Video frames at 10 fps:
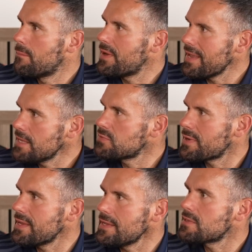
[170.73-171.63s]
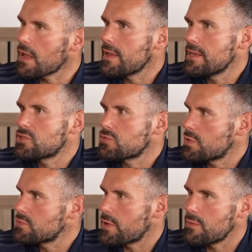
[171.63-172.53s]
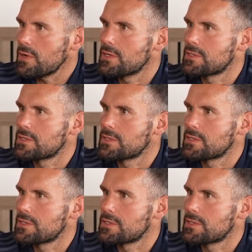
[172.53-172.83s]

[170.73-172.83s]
But it is what it is. Like, it just was what it was.